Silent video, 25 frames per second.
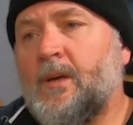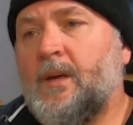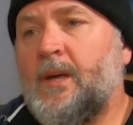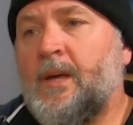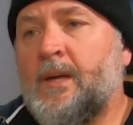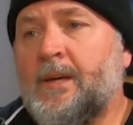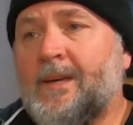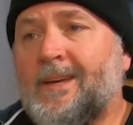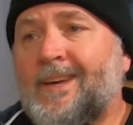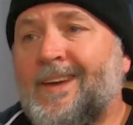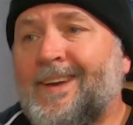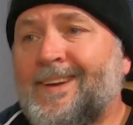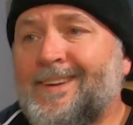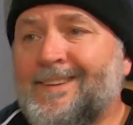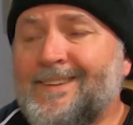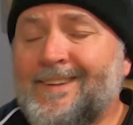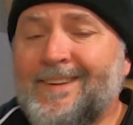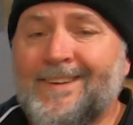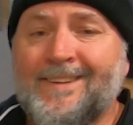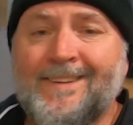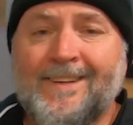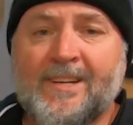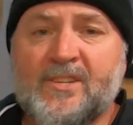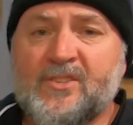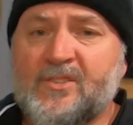And
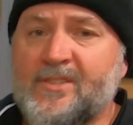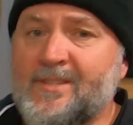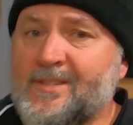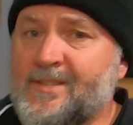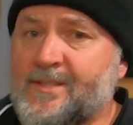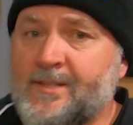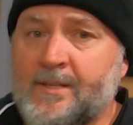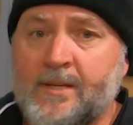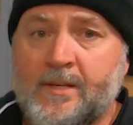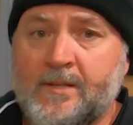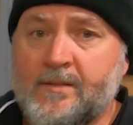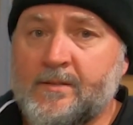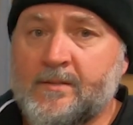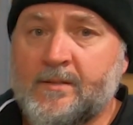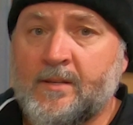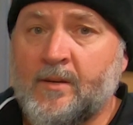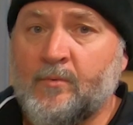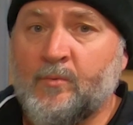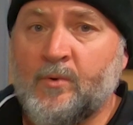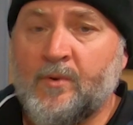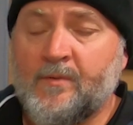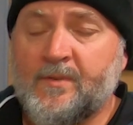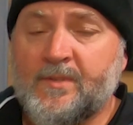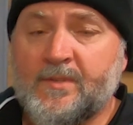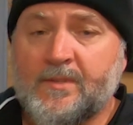Kegland actually says that
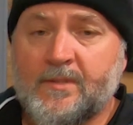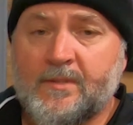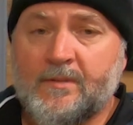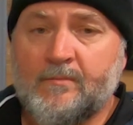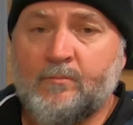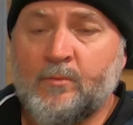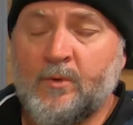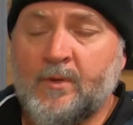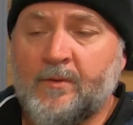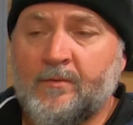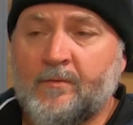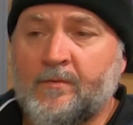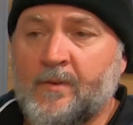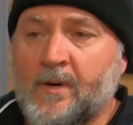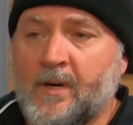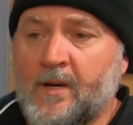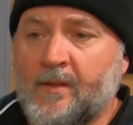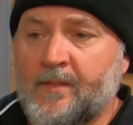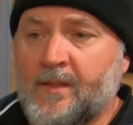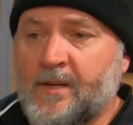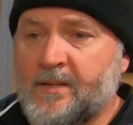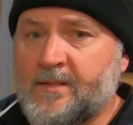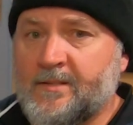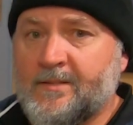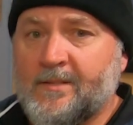with
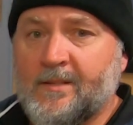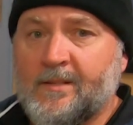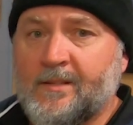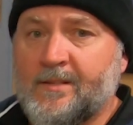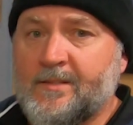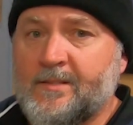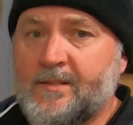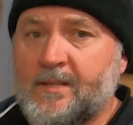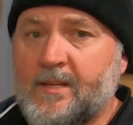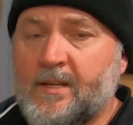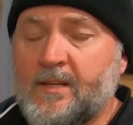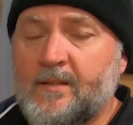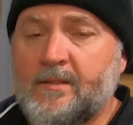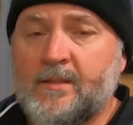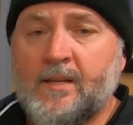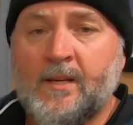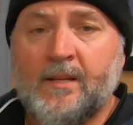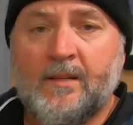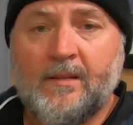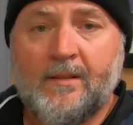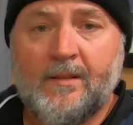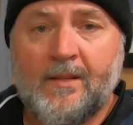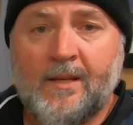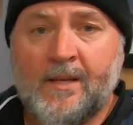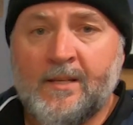their Stella Sand
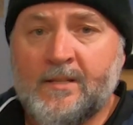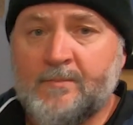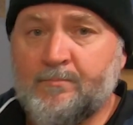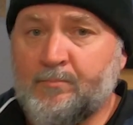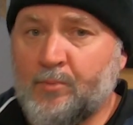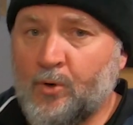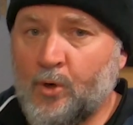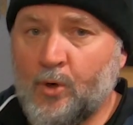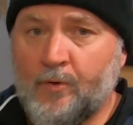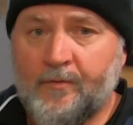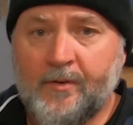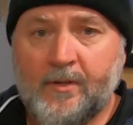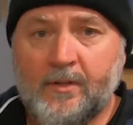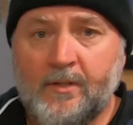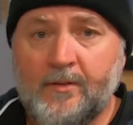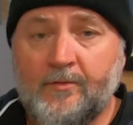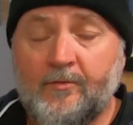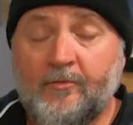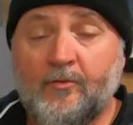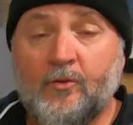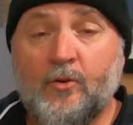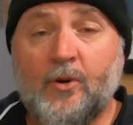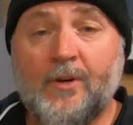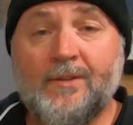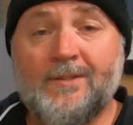that it's perfectly
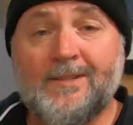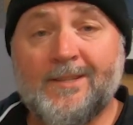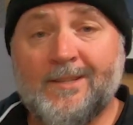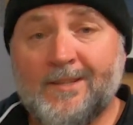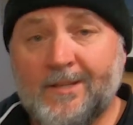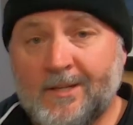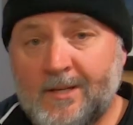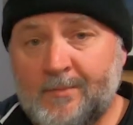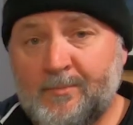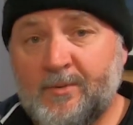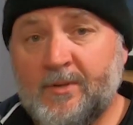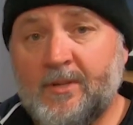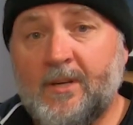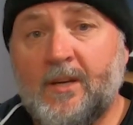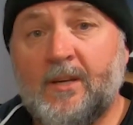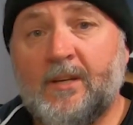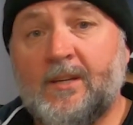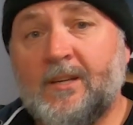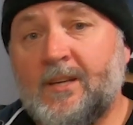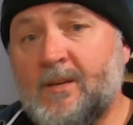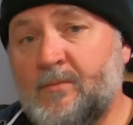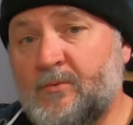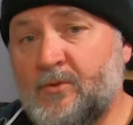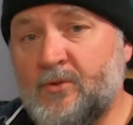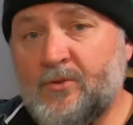fine to keep it and
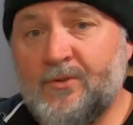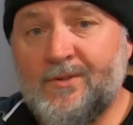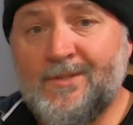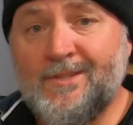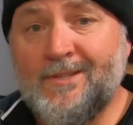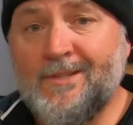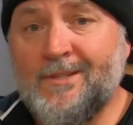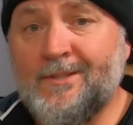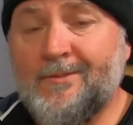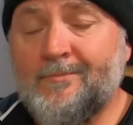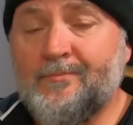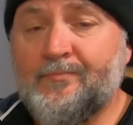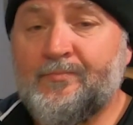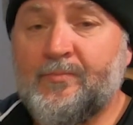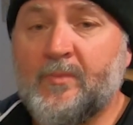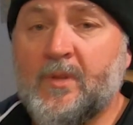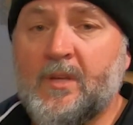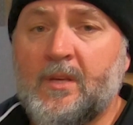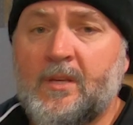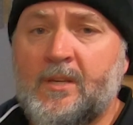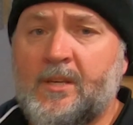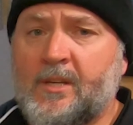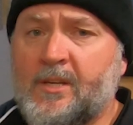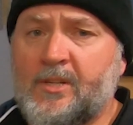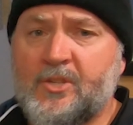keep using it.
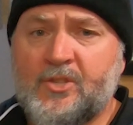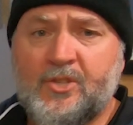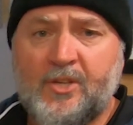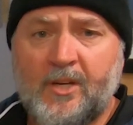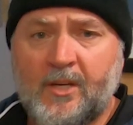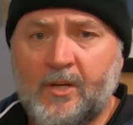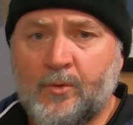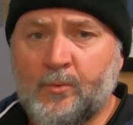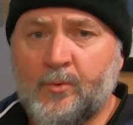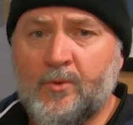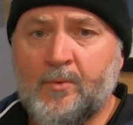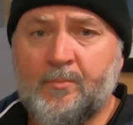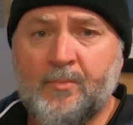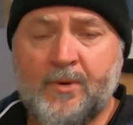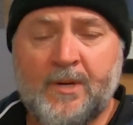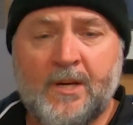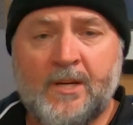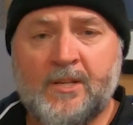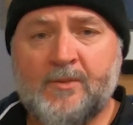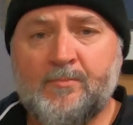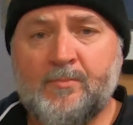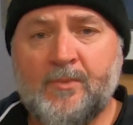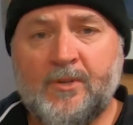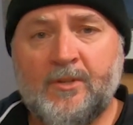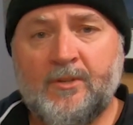You can check it with a
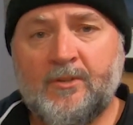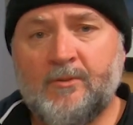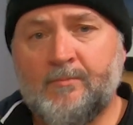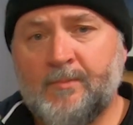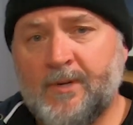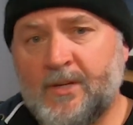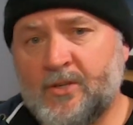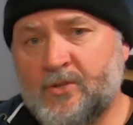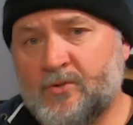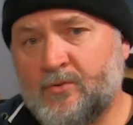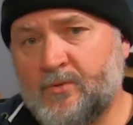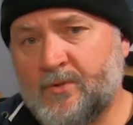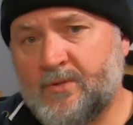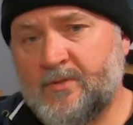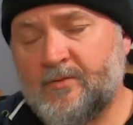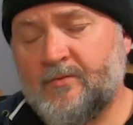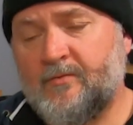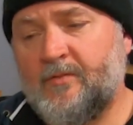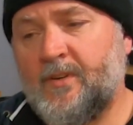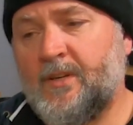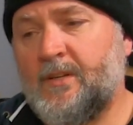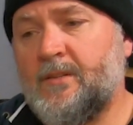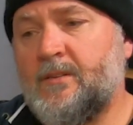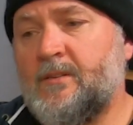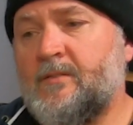pH meter to make sure it's
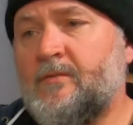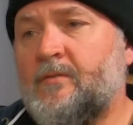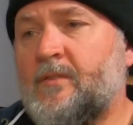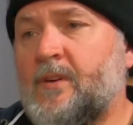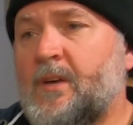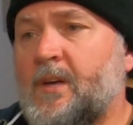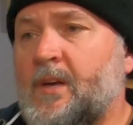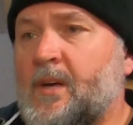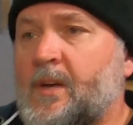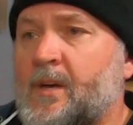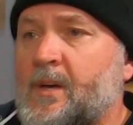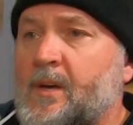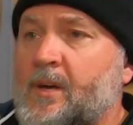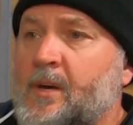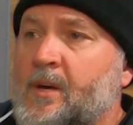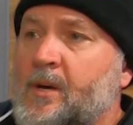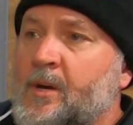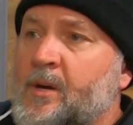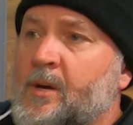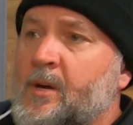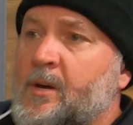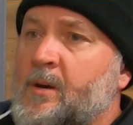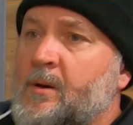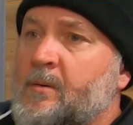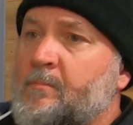effective,
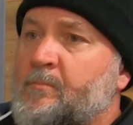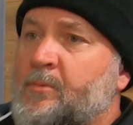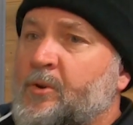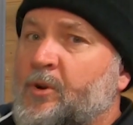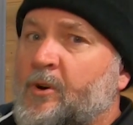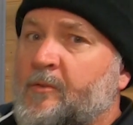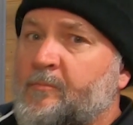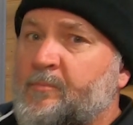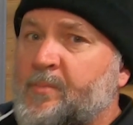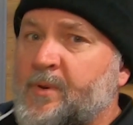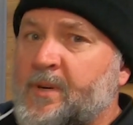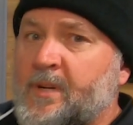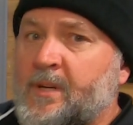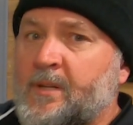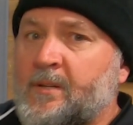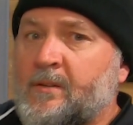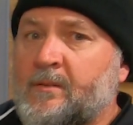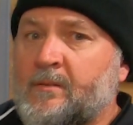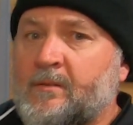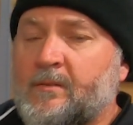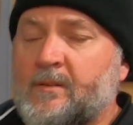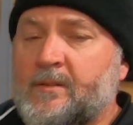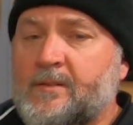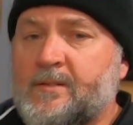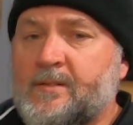but I've been